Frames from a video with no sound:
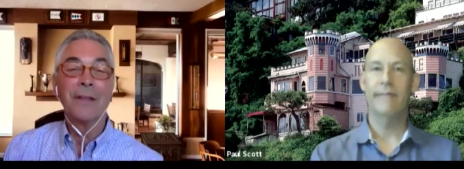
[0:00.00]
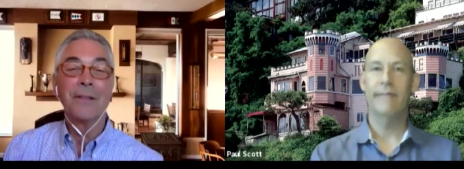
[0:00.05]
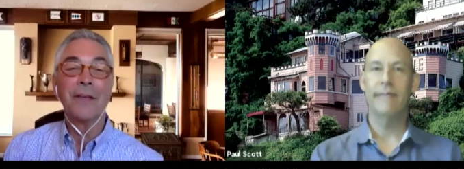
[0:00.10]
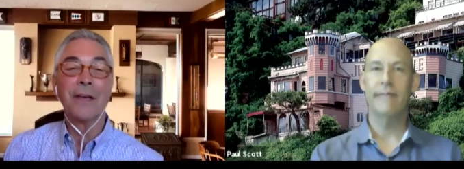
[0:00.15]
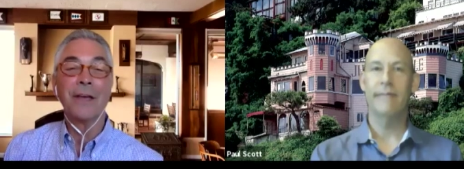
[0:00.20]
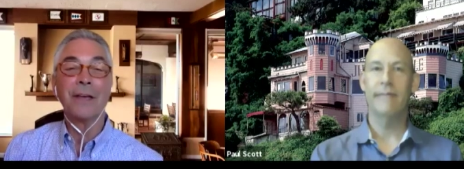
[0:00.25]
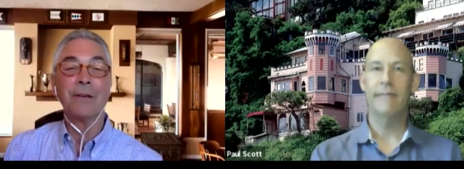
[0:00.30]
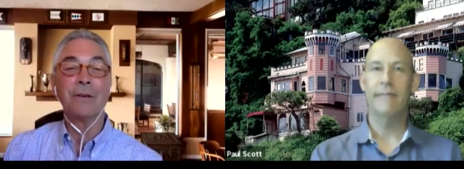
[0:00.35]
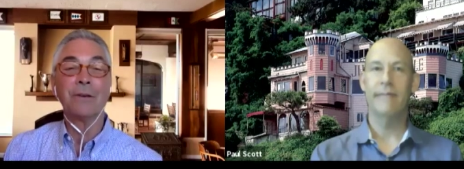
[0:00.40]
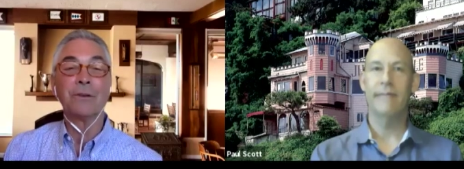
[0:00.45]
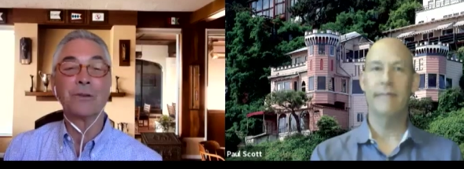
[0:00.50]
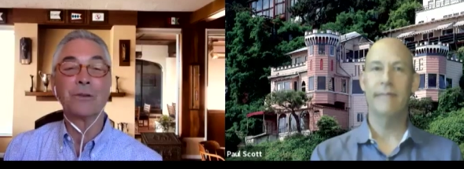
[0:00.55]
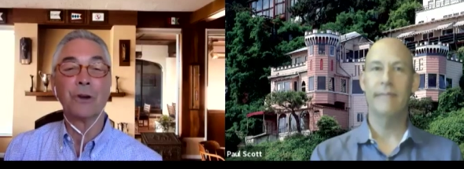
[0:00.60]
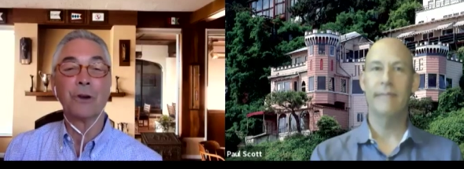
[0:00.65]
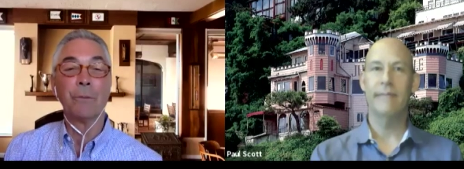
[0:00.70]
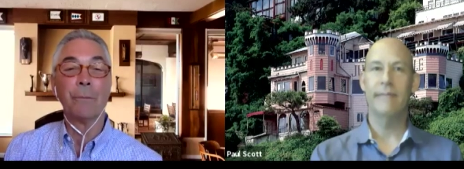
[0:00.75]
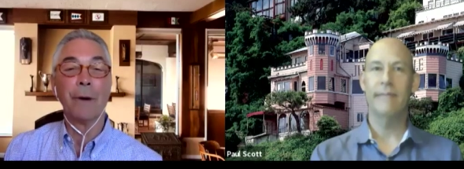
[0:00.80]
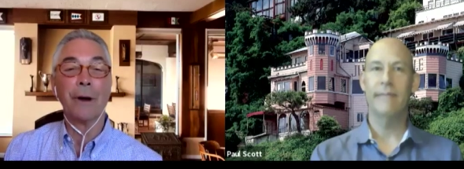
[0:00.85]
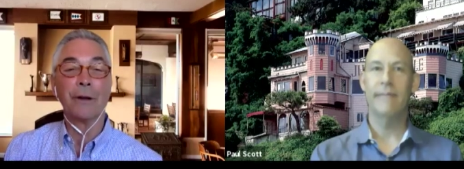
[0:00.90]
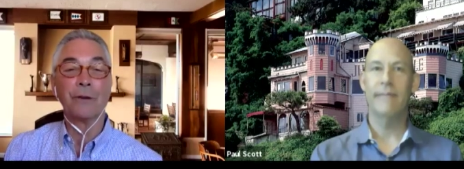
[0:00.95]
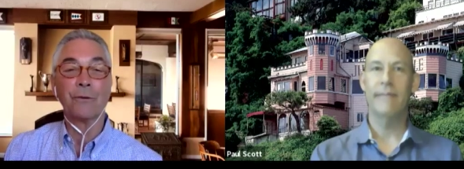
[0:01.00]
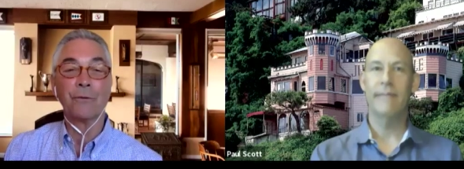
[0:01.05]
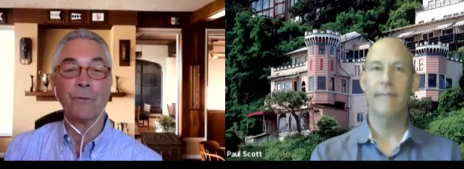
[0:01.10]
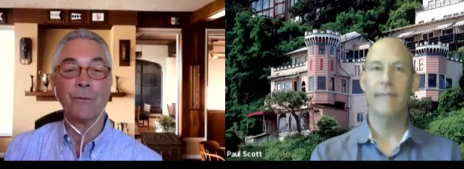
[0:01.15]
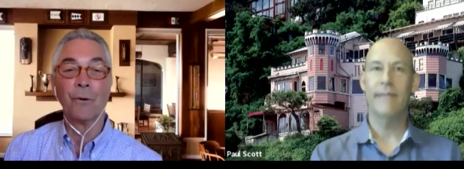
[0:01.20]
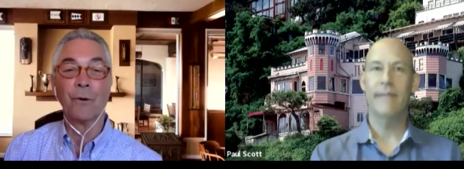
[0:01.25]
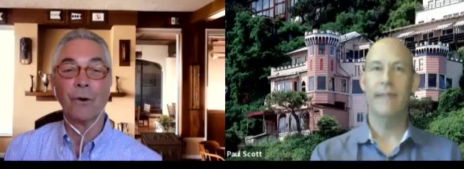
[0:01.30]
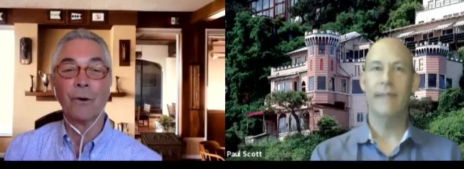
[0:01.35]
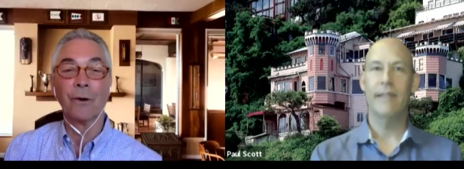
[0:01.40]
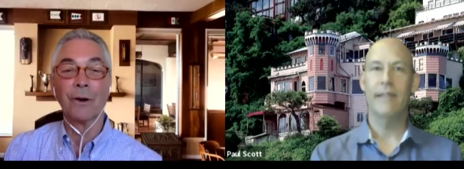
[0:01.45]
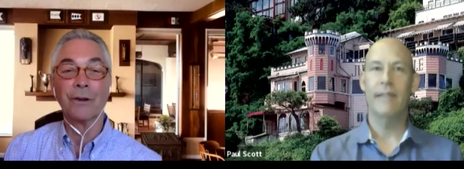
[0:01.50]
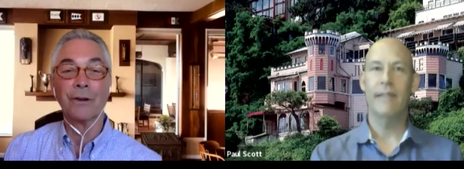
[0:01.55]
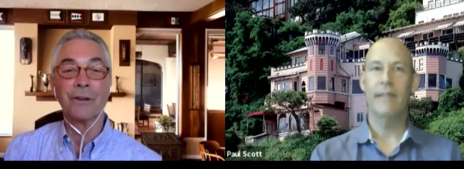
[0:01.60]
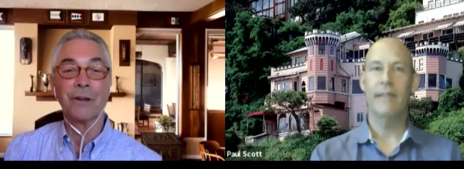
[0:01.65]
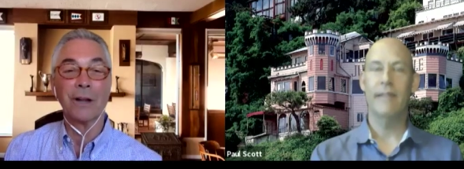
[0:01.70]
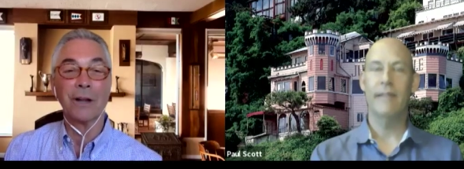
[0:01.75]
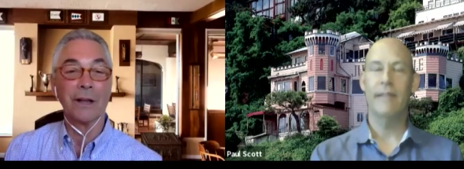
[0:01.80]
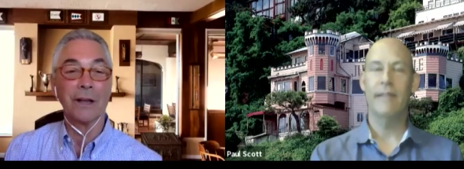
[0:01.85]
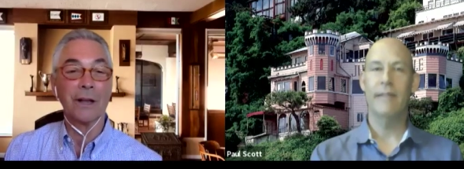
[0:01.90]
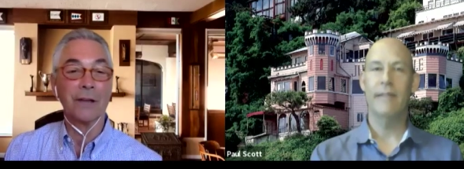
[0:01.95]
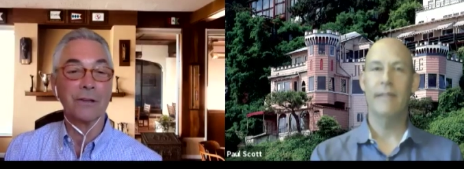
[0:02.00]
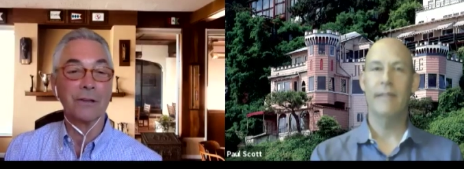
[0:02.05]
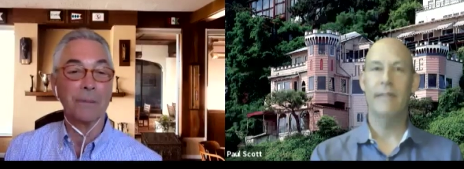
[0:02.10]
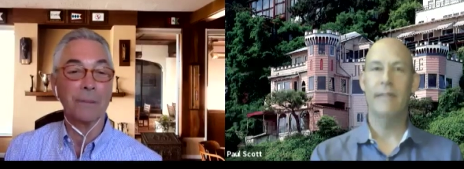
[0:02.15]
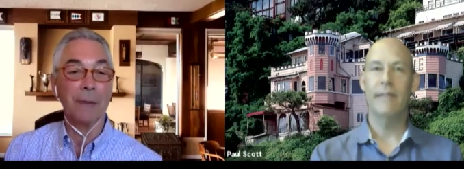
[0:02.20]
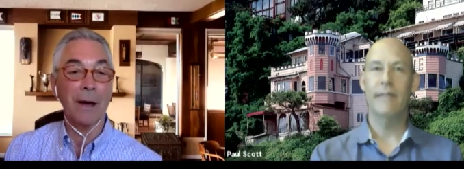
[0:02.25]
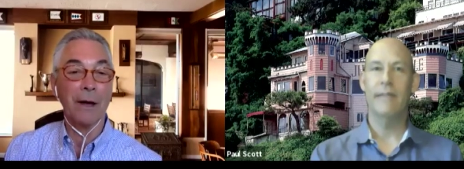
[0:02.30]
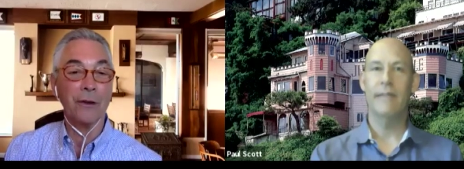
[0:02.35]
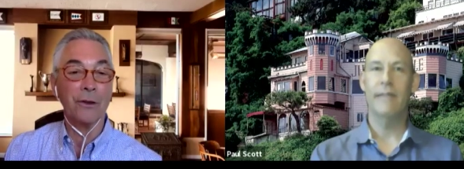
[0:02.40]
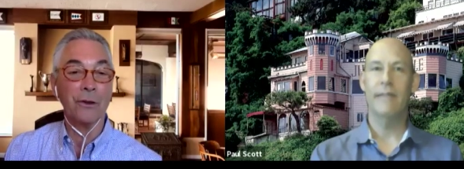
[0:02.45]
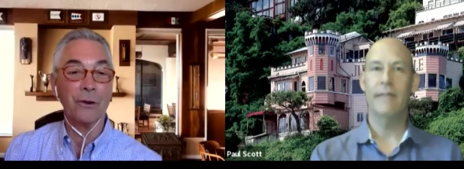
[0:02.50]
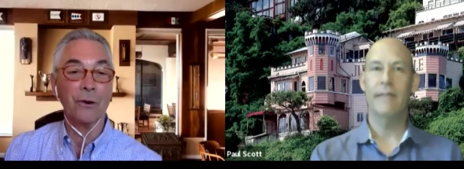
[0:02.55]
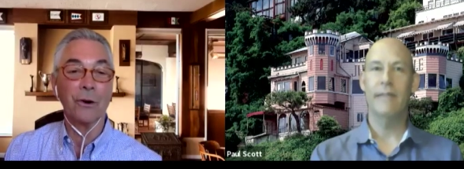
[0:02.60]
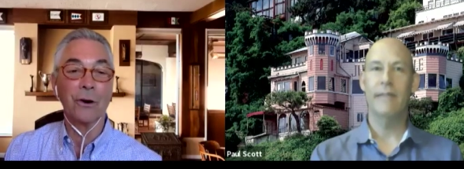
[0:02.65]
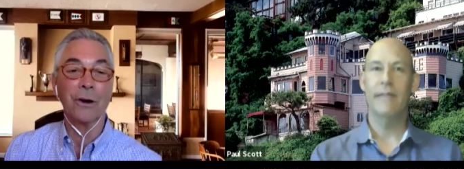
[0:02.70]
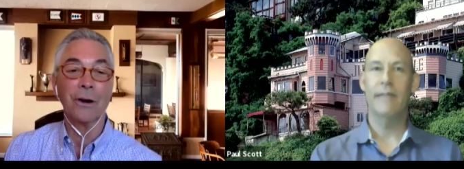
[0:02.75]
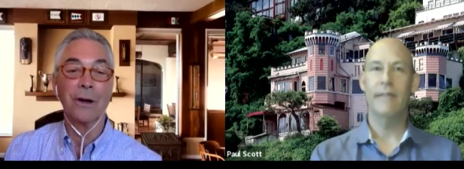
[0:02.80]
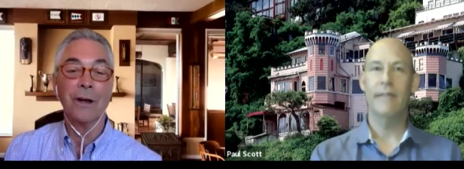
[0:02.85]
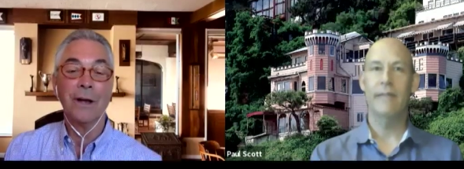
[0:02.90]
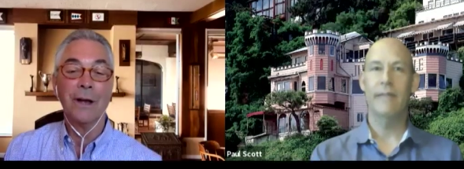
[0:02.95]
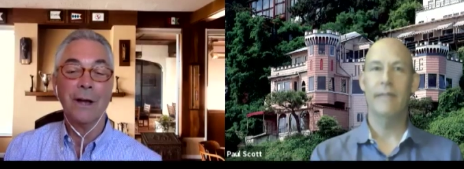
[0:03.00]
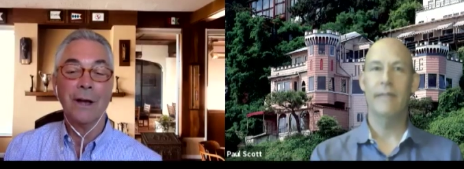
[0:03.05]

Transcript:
Speaker 1: Thank you so much for uh, telling us about your